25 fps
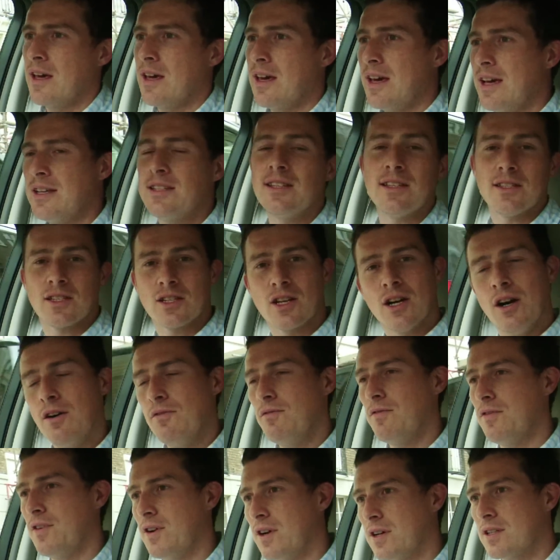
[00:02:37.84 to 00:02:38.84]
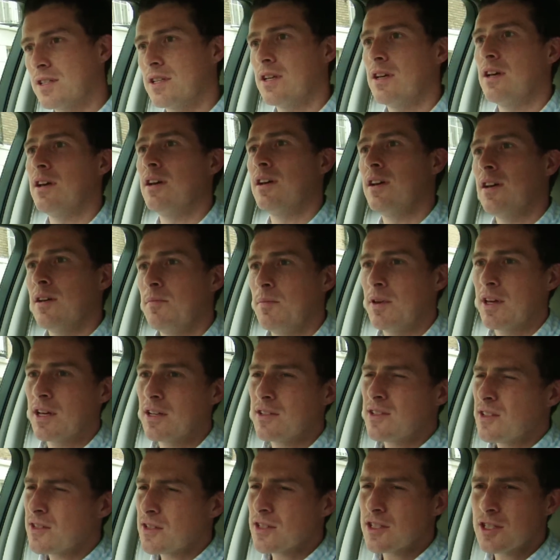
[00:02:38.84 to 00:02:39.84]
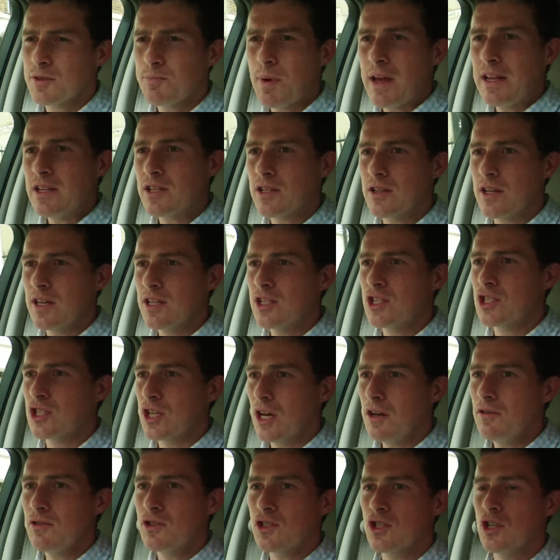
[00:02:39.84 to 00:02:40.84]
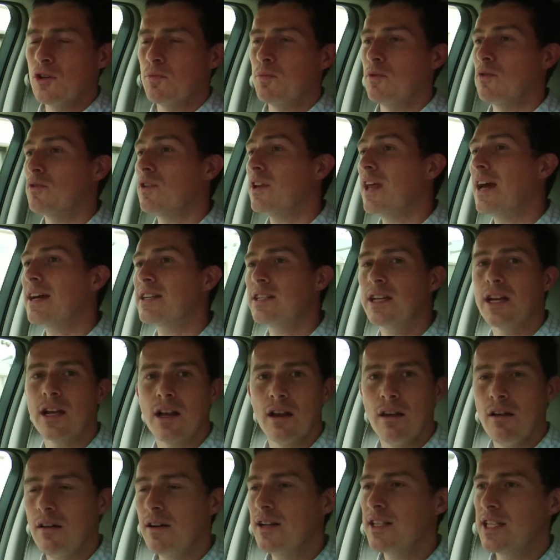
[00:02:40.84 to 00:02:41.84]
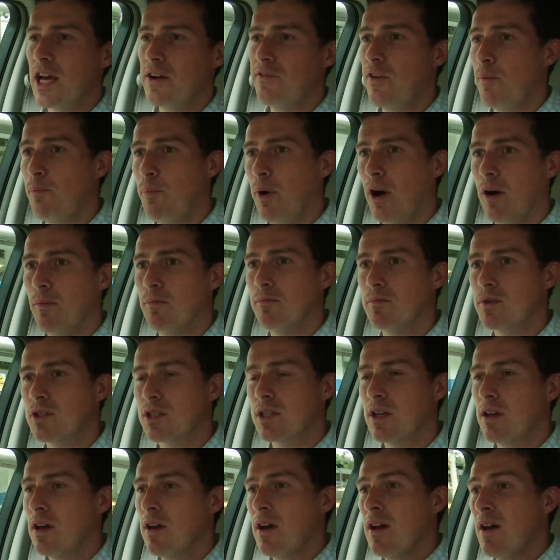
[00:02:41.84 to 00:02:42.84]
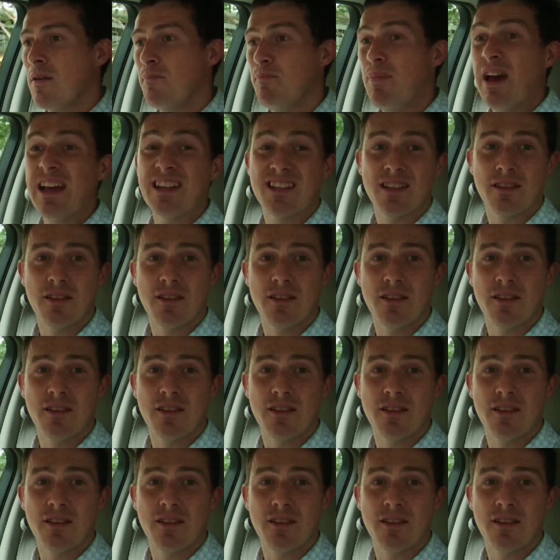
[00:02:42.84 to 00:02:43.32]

is its comfort, because the suspension is so supple that it actually glides over bumps better